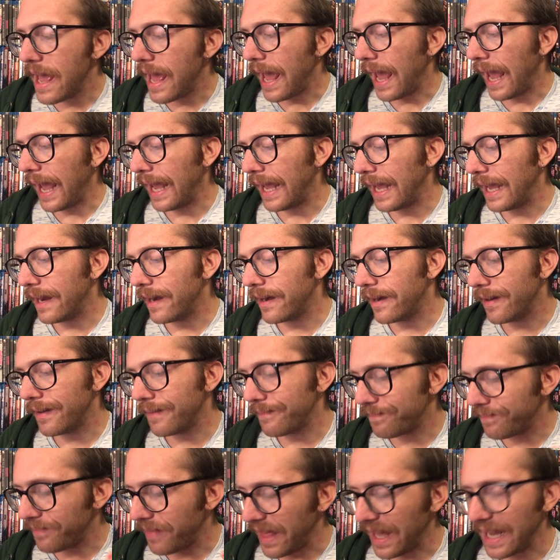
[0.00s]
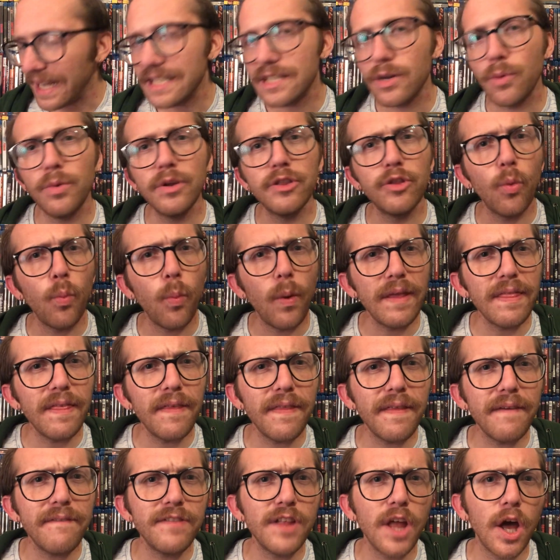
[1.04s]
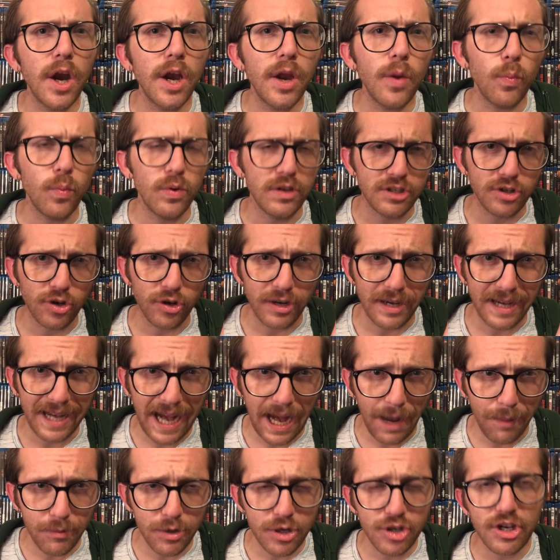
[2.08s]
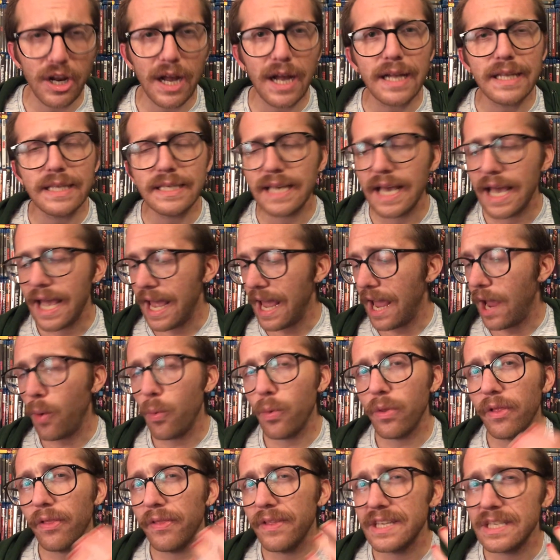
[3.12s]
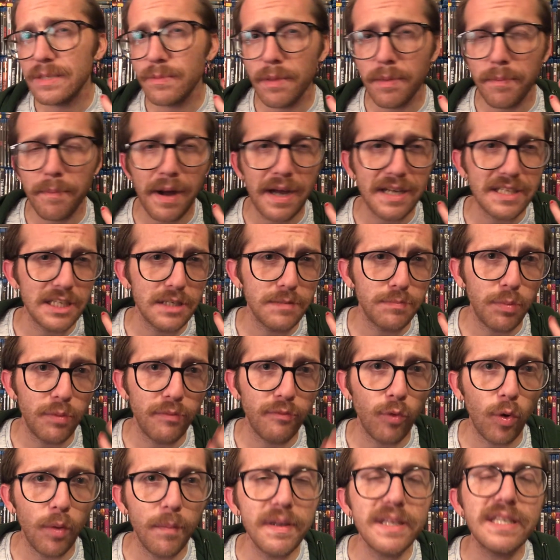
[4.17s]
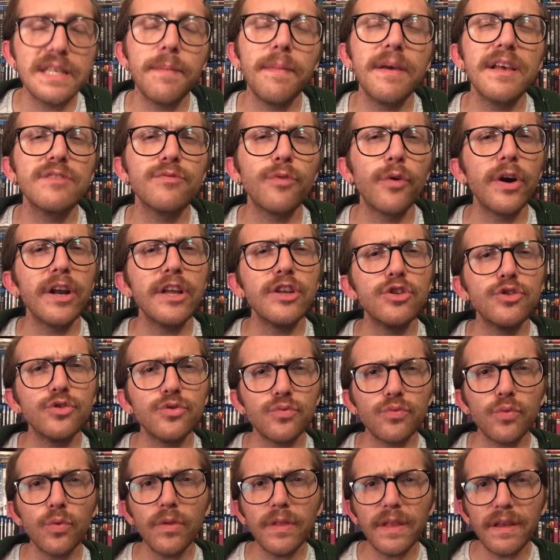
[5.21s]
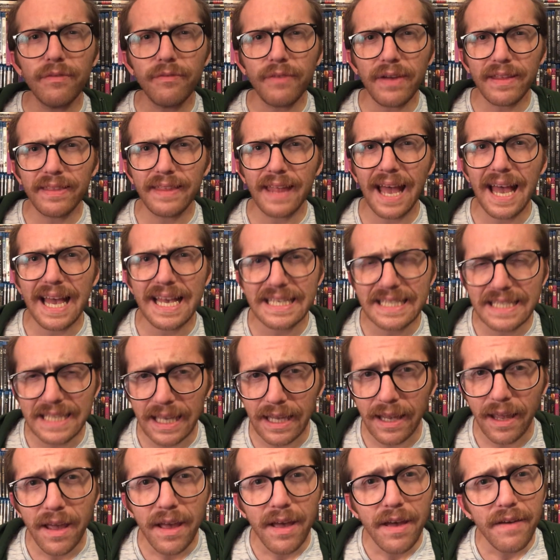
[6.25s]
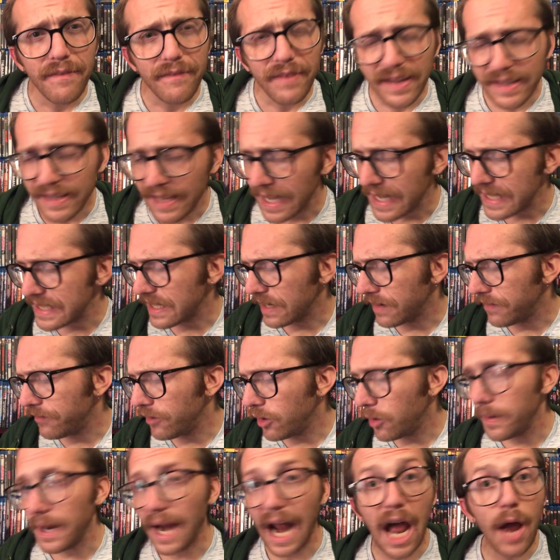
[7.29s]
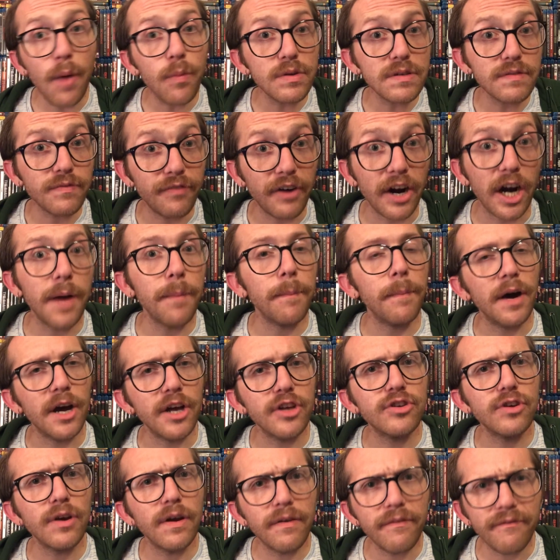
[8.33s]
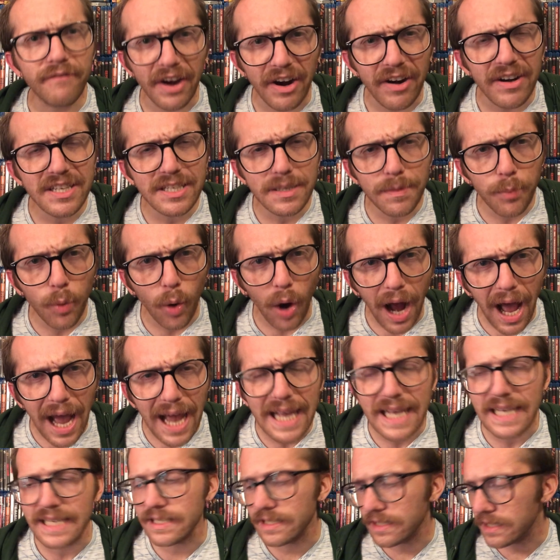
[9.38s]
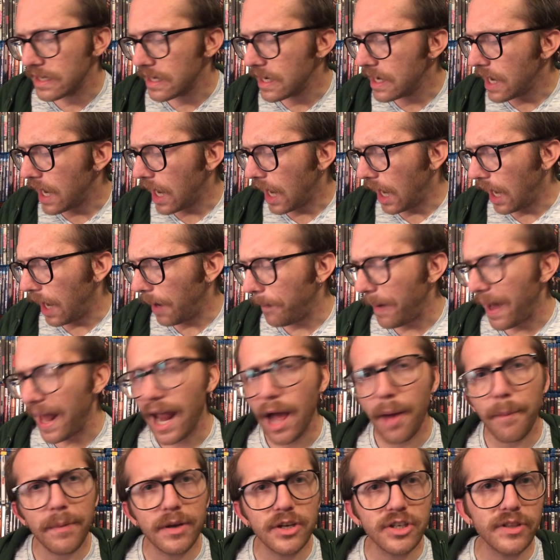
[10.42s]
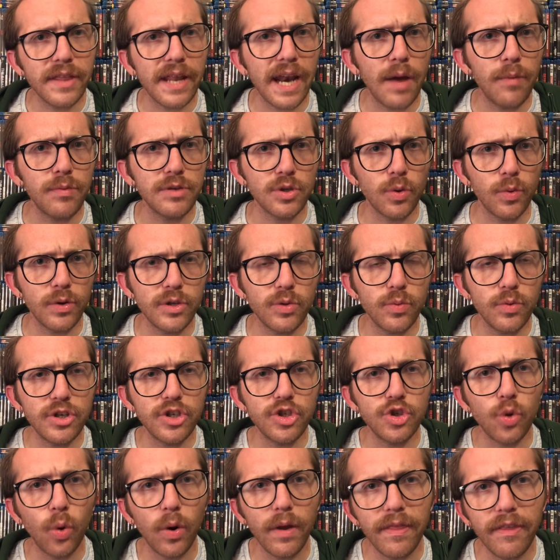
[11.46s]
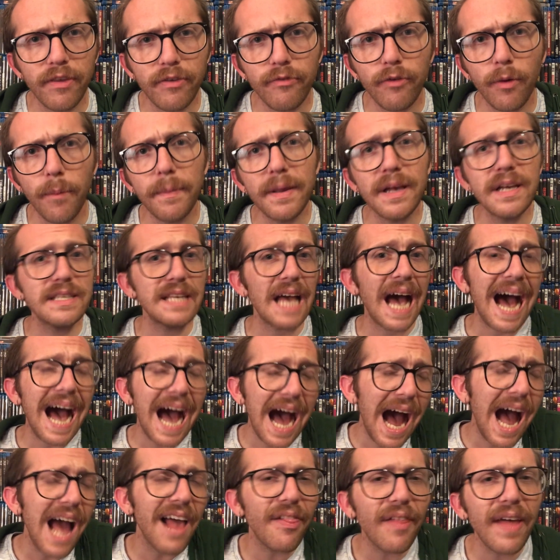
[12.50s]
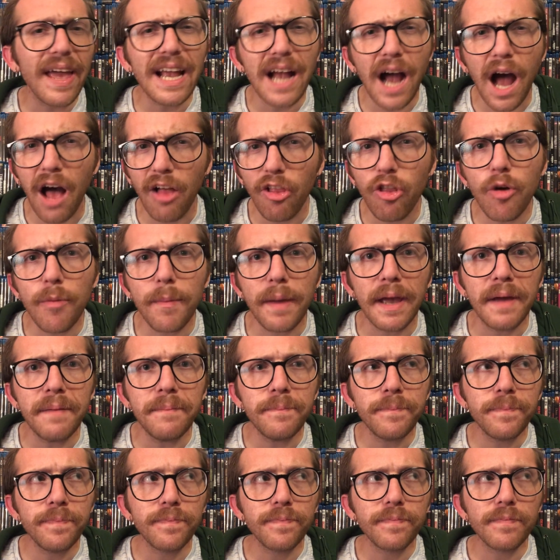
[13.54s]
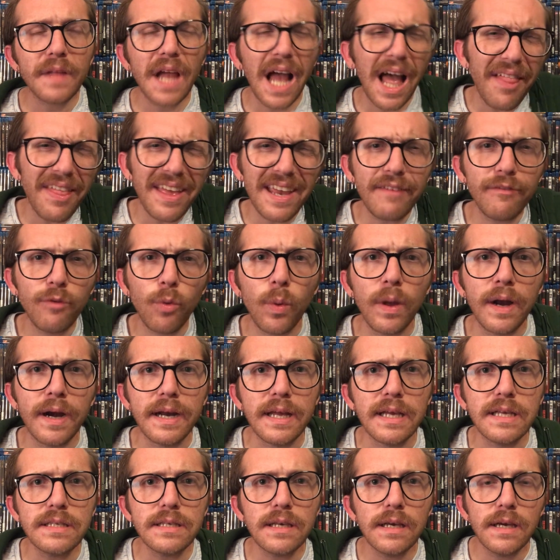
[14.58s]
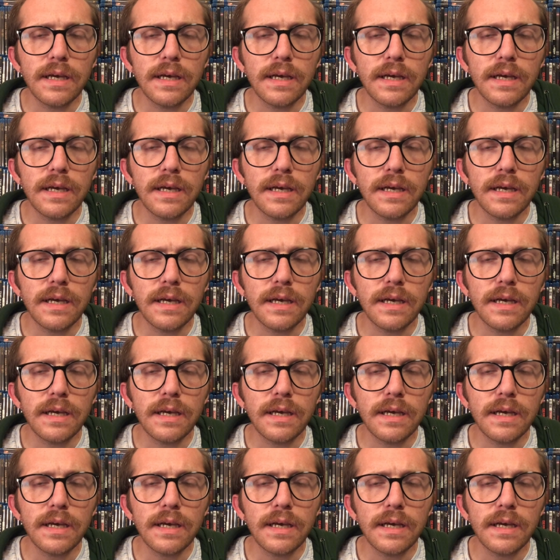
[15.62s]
And like I said, with the way that they've done it with certain camera shots and with Elizabeth Moss's performance, it makes for a truly fantastic film. And I was very surprised at how much that I was going to enjoy this film, because I like Hollow Man. I like it for what it is.